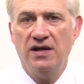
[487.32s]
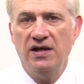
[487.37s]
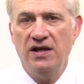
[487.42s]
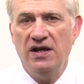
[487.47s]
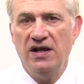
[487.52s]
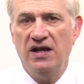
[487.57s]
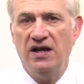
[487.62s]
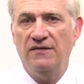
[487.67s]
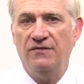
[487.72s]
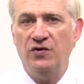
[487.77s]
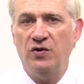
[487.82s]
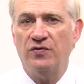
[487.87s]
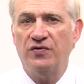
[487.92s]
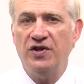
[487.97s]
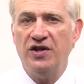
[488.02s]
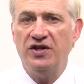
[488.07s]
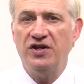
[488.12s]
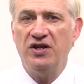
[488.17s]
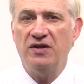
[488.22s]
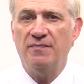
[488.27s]
If you're
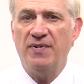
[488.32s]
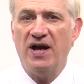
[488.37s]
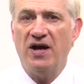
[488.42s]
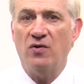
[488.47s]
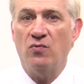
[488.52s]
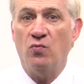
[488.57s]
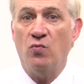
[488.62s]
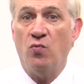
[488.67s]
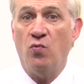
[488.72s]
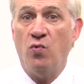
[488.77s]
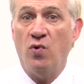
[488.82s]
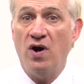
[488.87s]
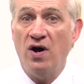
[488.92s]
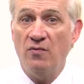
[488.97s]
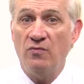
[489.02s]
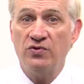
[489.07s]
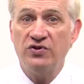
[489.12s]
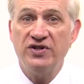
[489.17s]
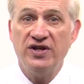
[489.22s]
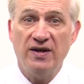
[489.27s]
thinking about
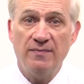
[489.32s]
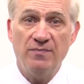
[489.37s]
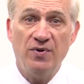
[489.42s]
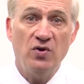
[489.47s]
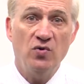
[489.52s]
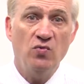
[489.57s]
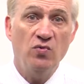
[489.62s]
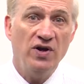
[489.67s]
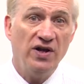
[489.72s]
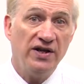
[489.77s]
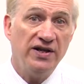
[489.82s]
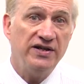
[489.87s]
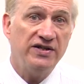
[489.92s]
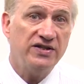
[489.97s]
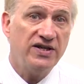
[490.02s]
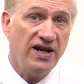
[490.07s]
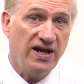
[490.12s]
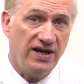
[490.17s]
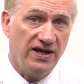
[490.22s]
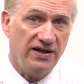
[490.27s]
what tempo will it
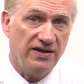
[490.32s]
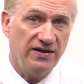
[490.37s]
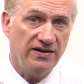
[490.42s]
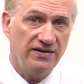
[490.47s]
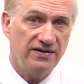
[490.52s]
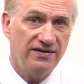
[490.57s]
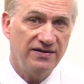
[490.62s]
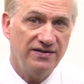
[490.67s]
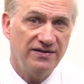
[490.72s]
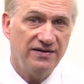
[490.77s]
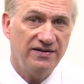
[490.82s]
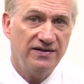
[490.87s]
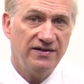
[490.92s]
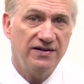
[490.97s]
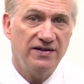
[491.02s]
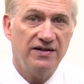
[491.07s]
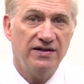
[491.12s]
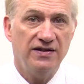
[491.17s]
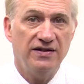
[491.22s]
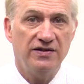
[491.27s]
take
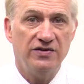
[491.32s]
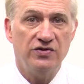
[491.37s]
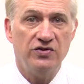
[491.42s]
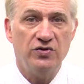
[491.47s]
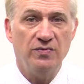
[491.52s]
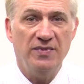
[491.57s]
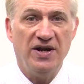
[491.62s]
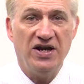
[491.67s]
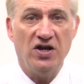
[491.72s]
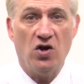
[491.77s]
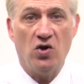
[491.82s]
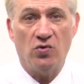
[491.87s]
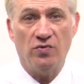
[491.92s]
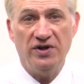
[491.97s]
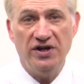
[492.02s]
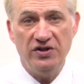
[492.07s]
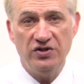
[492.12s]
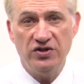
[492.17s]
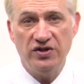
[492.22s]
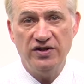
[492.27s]
to make all
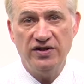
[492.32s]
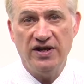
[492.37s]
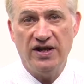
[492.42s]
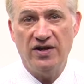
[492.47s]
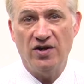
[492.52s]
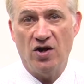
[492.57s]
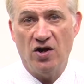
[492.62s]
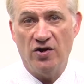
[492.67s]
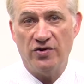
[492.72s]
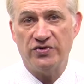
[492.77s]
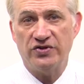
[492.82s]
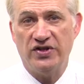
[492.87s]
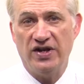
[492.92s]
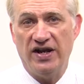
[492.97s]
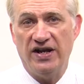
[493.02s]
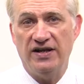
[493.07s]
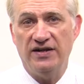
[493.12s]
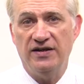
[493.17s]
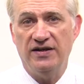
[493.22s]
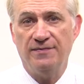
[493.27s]
region and all
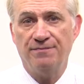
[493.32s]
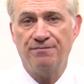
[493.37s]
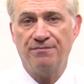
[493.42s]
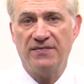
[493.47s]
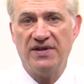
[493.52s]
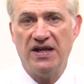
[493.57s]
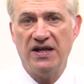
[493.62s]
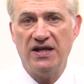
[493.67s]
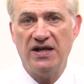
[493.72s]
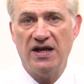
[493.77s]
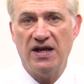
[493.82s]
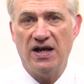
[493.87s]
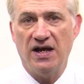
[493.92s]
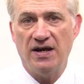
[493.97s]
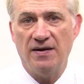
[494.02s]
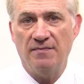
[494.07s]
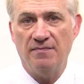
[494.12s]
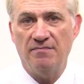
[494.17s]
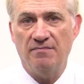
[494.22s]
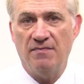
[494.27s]
state,
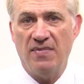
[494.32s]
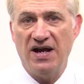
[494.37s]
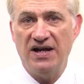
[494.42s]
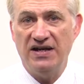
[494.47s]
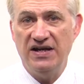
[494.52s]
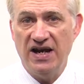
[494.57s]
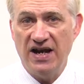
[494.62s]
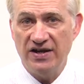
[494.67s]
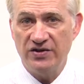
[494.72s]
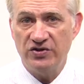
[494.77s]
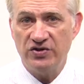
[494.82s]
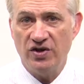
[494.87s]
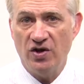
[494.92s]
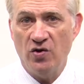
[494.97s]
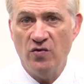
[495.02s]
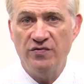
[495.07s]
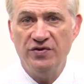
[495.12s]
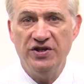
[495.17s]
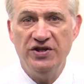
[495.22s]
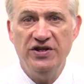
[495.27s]
my guess
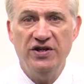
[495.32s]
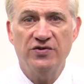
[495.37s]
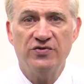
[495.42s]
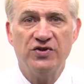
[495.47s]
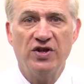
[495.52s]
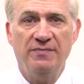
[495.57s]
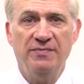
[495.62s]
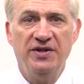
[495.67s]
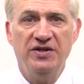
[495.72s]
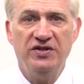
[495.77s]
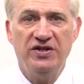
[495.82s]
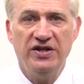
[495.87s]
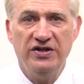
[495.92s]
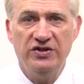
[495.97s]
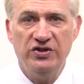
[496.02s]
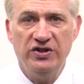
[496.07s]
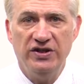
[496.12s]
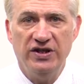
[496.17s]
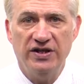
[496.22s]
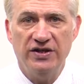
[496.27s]
over the years I've been
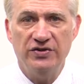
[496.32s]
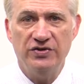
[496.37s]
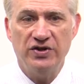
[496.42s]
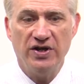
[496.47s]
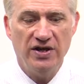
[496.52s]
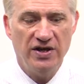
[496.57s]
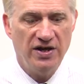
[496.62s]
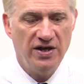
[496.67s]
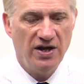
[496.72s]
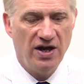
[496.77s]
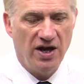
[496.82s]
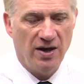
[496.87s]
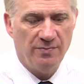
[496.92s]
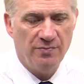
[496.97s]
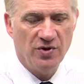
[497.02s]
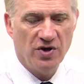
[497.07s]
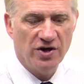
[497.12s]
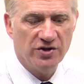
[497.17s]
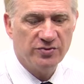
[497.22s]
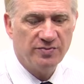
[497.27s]
teaching is
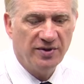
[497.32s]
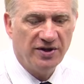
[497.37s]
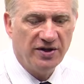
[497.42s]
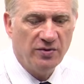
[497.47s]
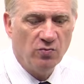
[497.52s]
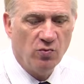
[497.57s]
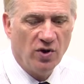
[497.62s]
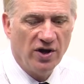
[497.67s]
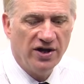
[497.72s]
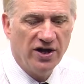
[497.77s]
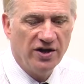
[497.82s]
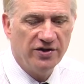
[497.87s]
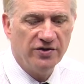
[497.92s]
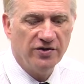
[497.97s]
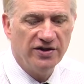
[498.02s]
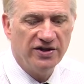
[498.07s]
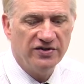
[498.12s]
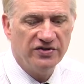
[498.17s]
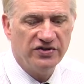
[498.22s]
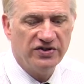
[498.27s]
approximately
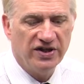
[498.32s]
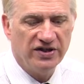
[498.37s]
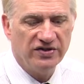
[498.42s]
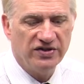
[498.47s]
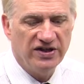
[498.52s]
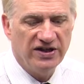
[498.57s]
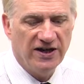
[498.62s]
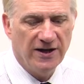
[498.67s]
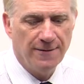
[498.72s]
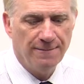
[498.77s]
160